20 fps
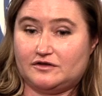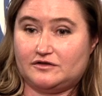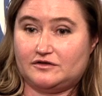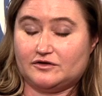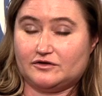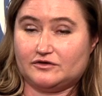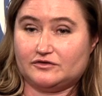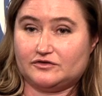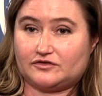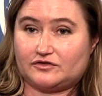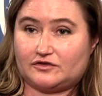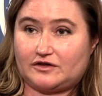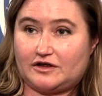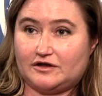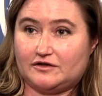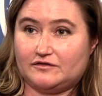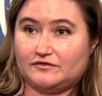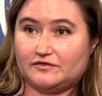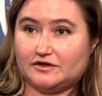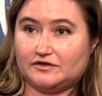there's
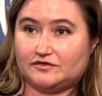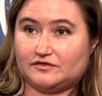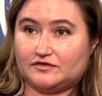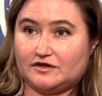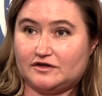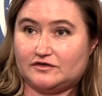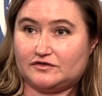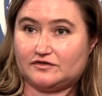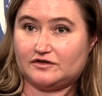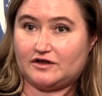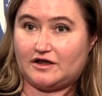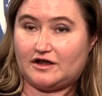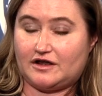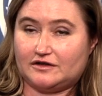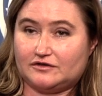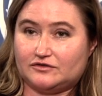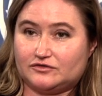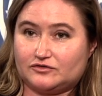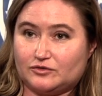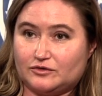kind of it's it's
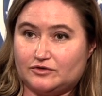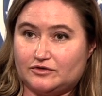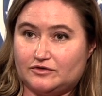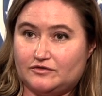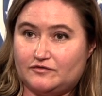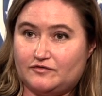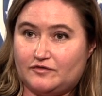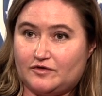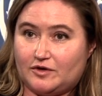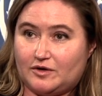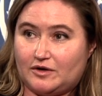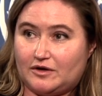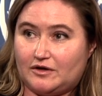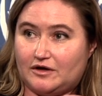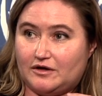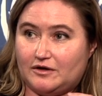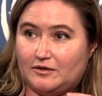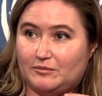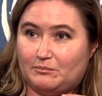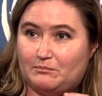not sort of
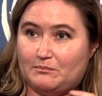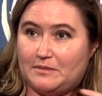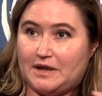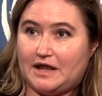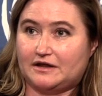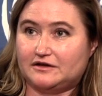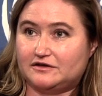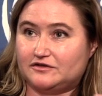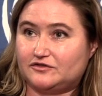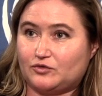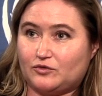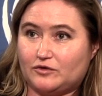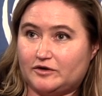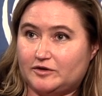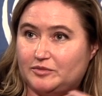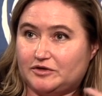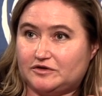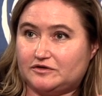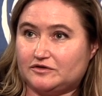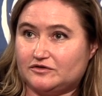mandatory,
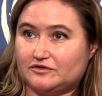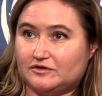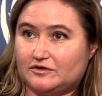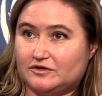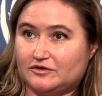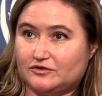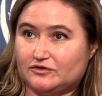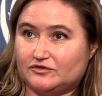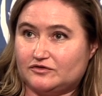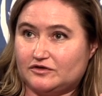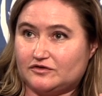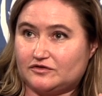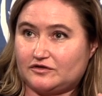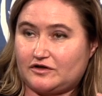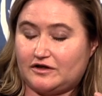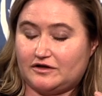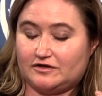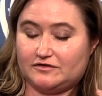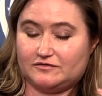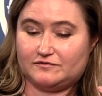but there's there's this
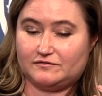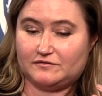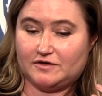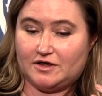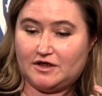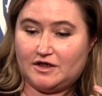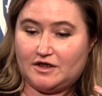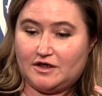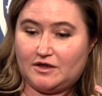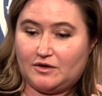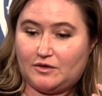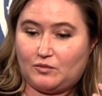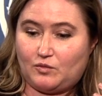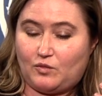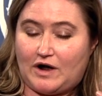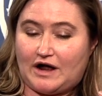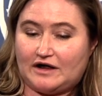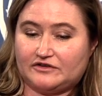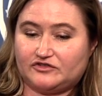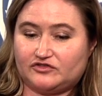kind of
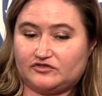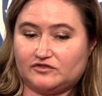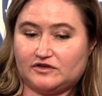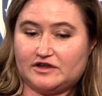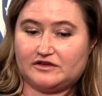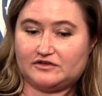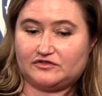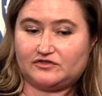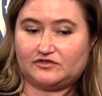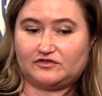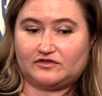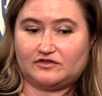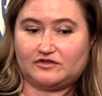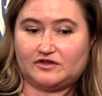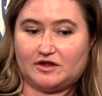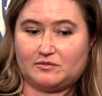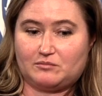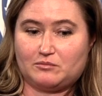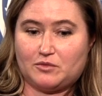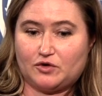watch list
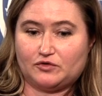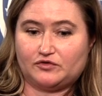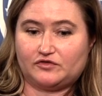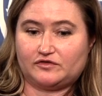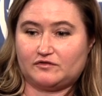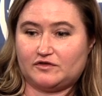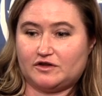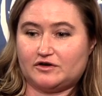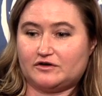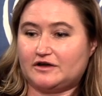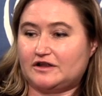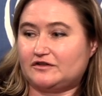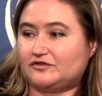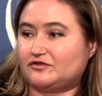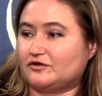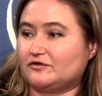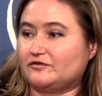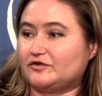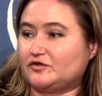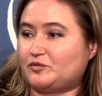that most of the internet
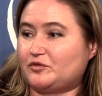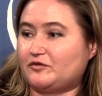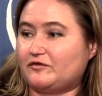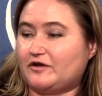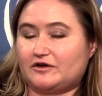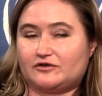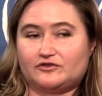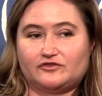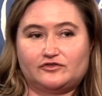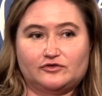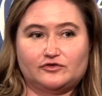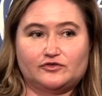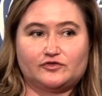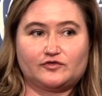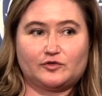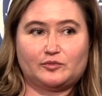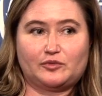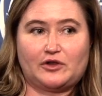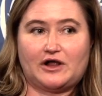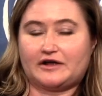service providers use
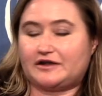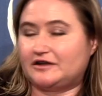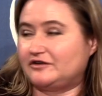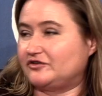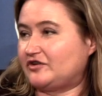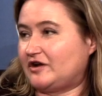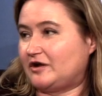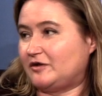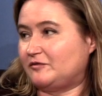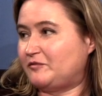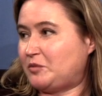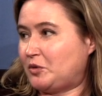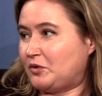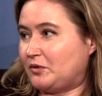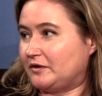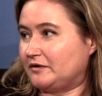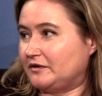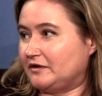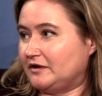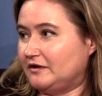for blocking child
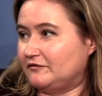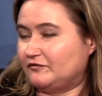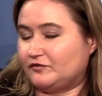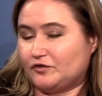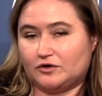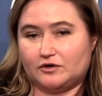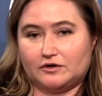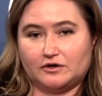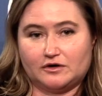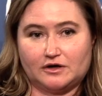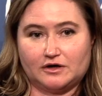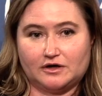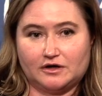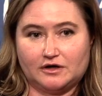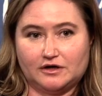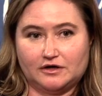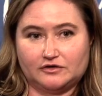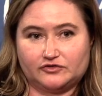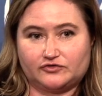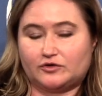porn. And for
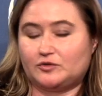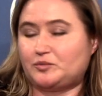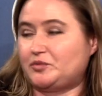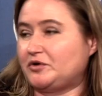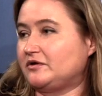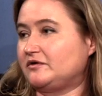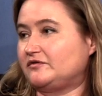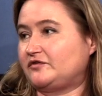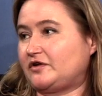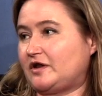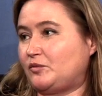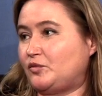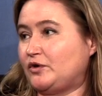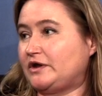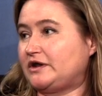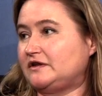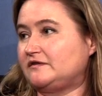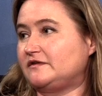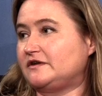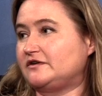a short period of time,
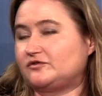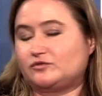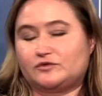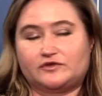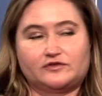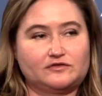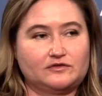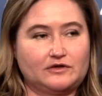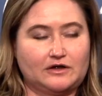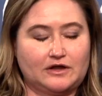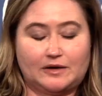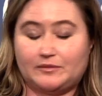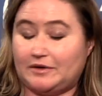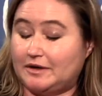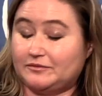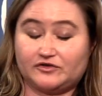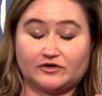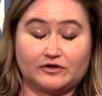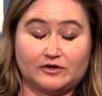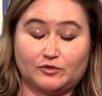WikiLeaks was I'm, I'm
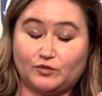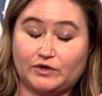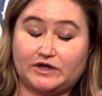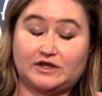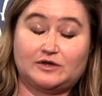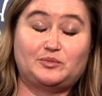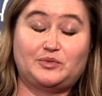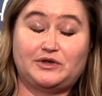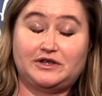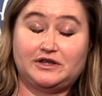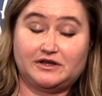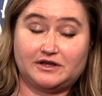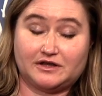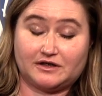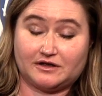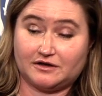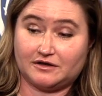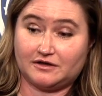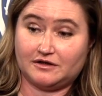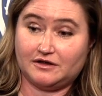sorry, Wikipedia.